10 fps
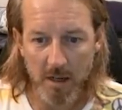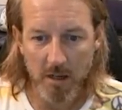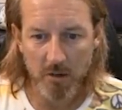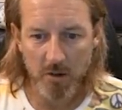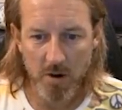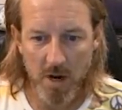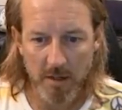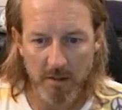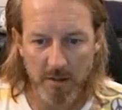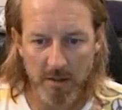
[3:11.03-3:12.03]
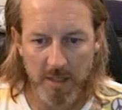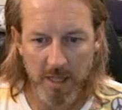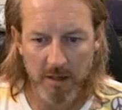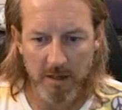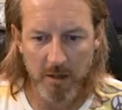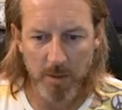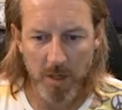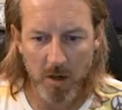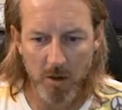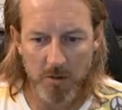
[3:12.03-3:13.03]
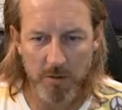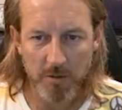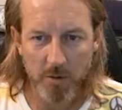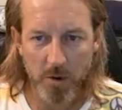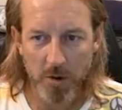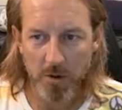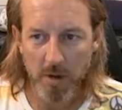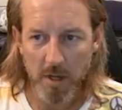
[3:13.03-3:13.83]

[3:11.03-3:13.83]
I'll try and get a little bit closer for you